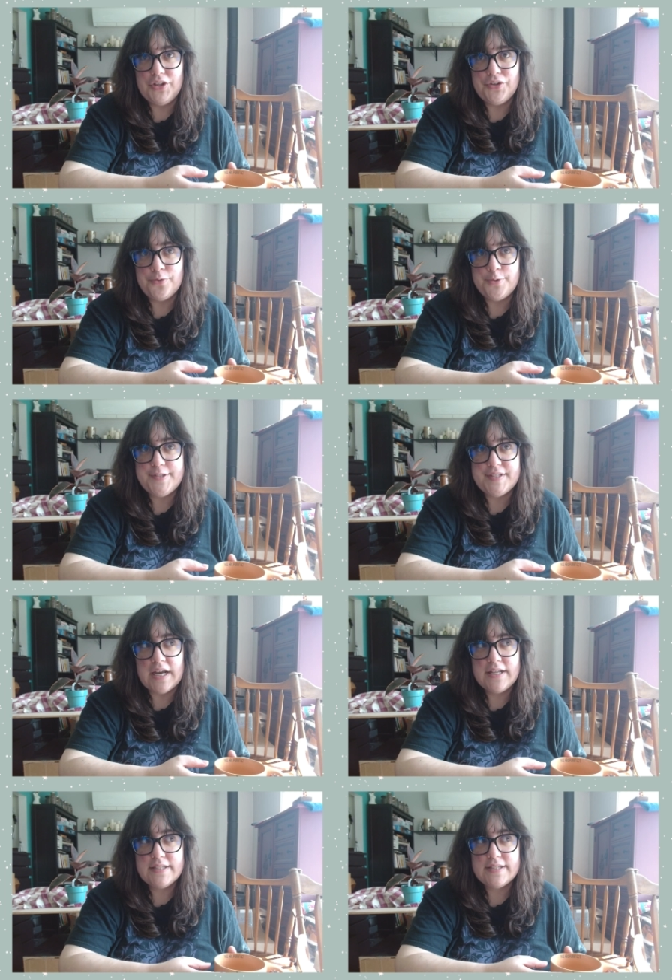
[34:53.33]
new
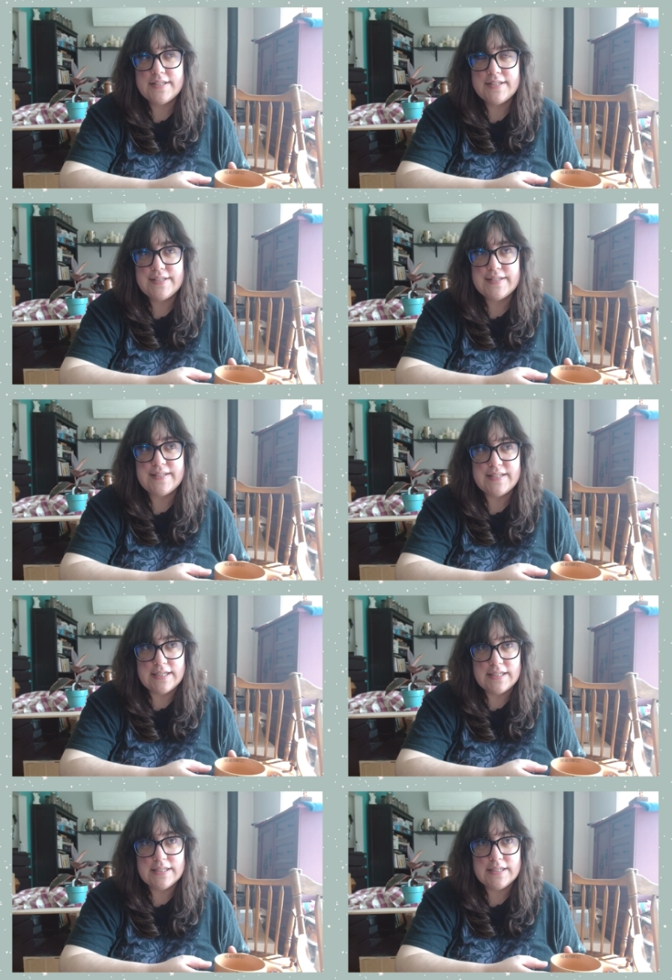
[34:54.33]
sets
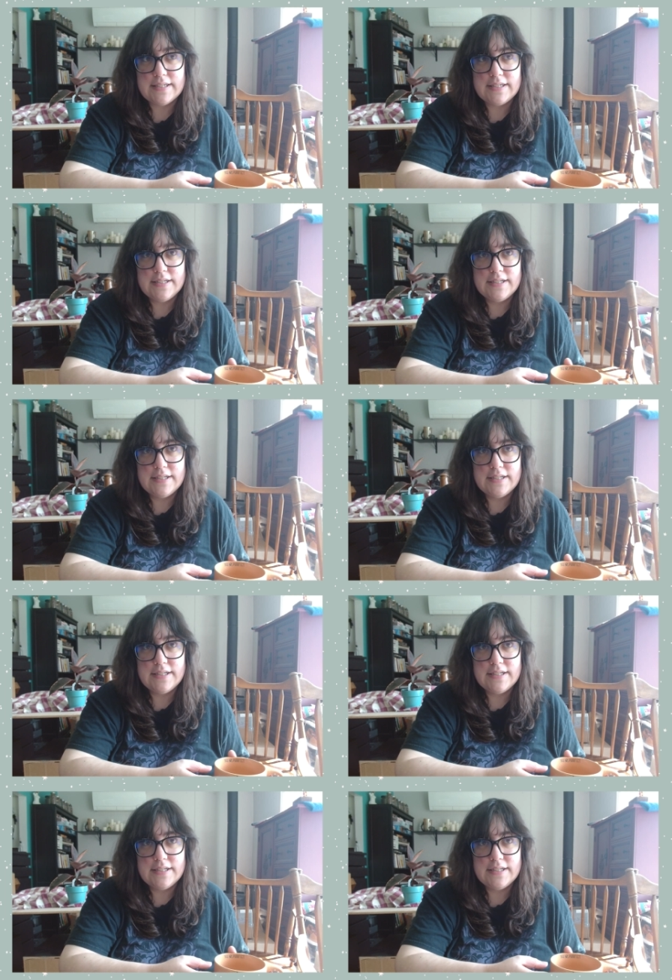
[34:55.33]
since